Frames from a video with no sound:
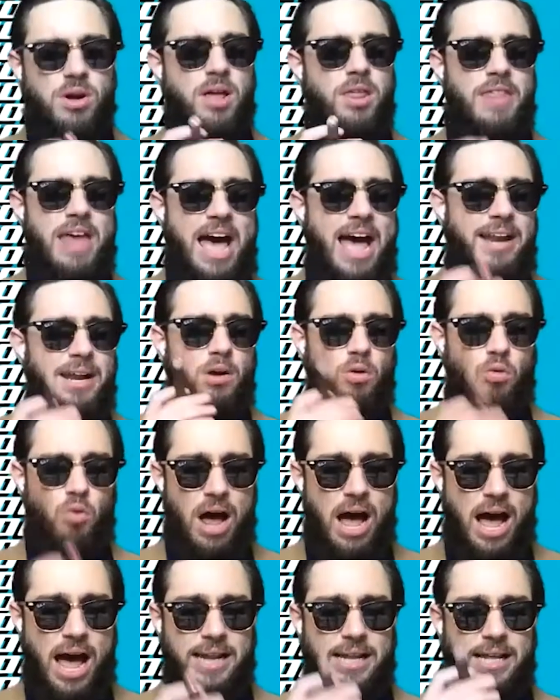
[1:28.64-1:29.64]
that
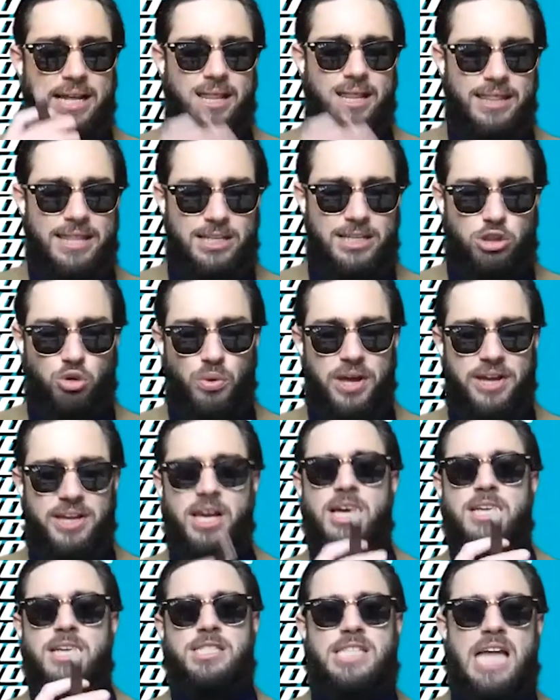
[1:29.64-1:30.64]
ride this week,
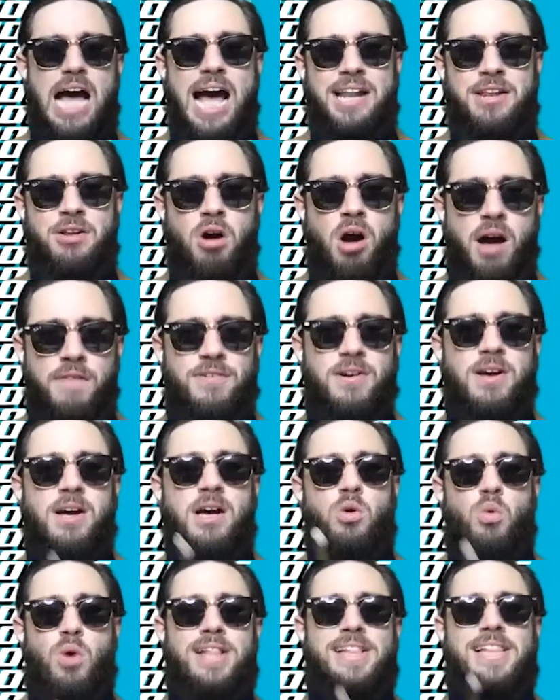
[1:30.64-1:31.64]
starting off
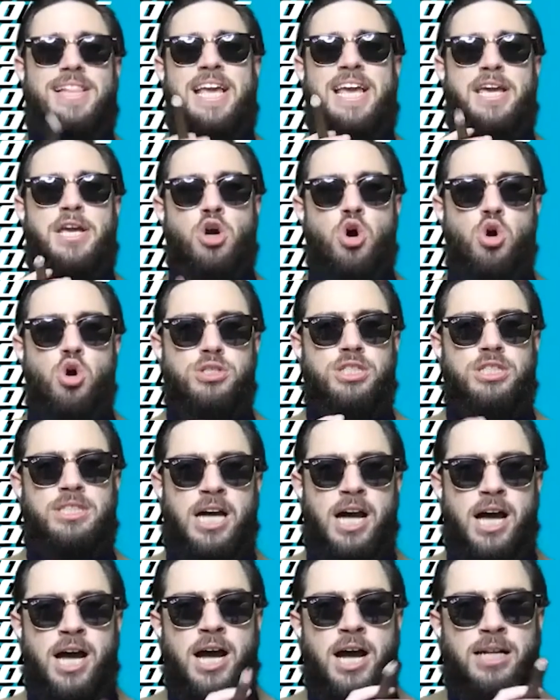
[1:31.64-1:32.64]
with the
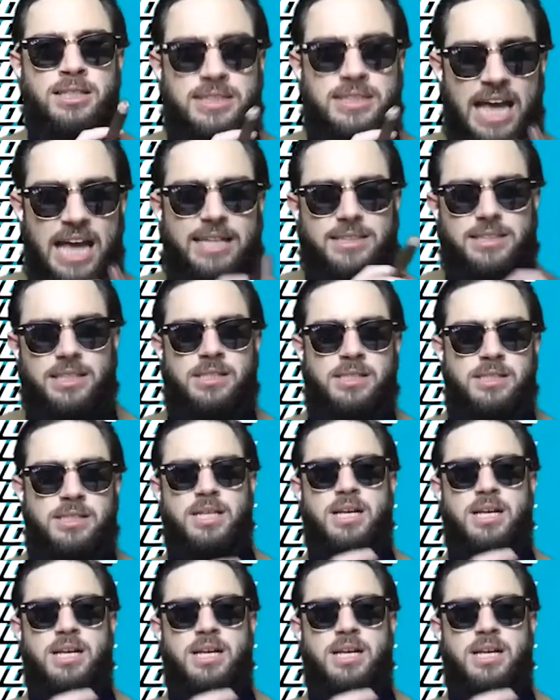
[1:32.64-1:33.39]
Houston Texans.